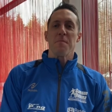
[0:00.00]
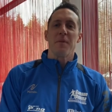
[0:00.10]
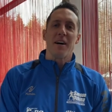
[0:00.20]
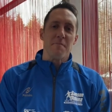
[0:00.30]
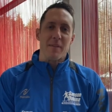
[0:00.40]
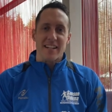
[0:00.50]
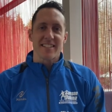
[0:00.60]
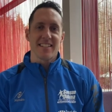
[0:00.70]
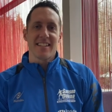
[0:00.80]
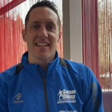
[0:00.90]
but
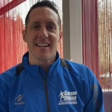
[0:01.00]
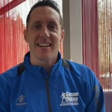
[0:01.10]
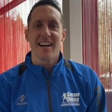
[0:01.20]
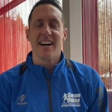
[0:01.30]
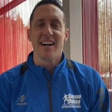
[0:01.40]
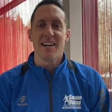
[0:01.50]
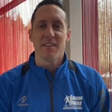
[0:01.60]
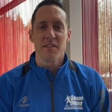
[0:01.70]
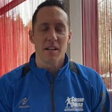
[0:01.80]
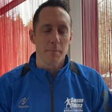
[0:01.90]
mentally,
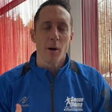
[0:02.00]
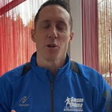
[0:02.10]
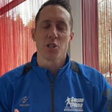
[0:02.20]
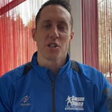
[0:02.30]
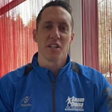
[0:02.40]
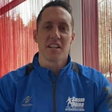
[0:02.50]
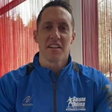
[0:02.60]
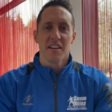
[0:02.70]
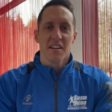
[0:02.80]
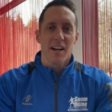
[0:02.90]
emotionally,
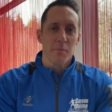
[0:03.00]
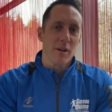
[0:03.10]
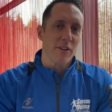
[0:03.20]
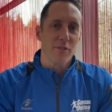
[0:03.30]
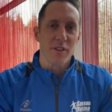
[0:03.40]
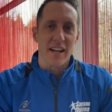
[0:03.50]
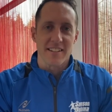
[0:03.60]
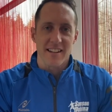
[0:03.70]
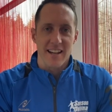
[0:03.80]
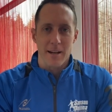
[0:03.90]
I'm ready for that
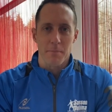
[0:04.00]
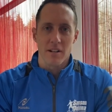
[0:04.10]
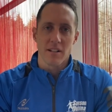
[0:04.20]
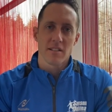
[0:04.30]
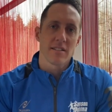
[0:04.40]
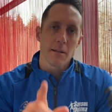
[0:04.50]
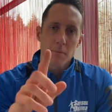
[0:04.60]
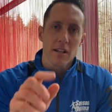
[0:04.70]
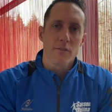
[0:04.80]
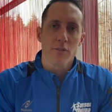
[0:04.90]
to happen. And the same
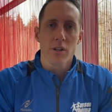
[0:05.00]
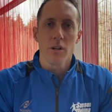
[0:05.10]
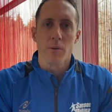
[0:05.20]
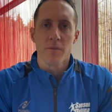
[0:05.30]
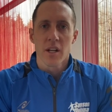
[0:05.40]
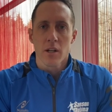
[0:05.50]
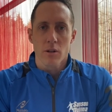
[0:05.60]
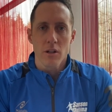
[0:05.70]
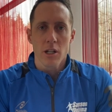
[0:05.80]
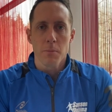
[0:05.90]
thing for you.
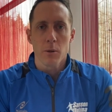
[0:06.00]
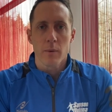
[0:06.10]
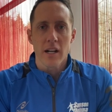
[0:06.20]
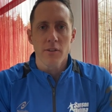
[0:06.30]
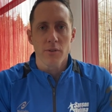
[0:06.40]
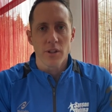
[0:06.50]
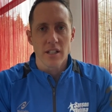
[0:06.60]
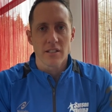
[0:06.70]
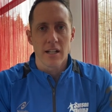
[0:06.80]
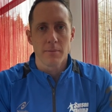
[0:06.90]
You need to be ready for
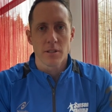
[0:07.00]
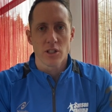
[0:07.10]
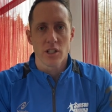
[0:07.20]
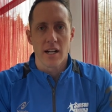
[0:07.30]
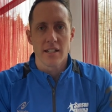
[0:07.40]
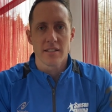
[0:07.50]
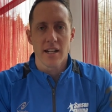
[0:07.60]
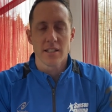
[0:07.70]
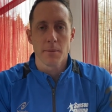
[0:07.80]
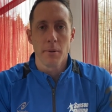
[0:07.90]
these types of shots
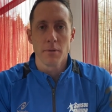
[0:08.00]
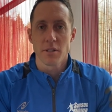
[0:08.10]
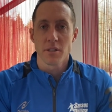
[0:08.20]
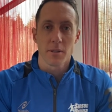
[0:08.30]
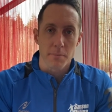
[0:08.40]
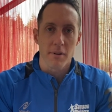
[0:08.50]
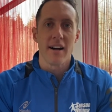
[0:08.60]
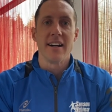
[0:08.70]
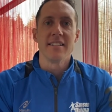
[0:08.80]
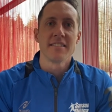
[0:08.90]
as opposed to
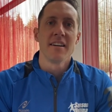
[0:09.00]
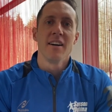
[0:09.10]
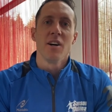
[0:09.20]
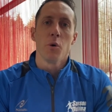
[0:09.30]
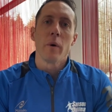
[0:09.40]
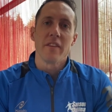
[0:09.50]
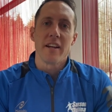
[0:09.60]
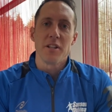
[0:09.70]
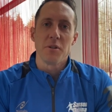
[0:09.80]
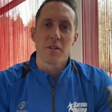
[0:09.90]
surprised when they
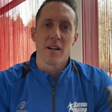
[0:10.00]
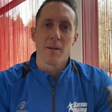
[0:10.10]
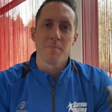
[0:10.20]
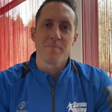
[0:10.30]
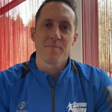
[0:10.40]
do come.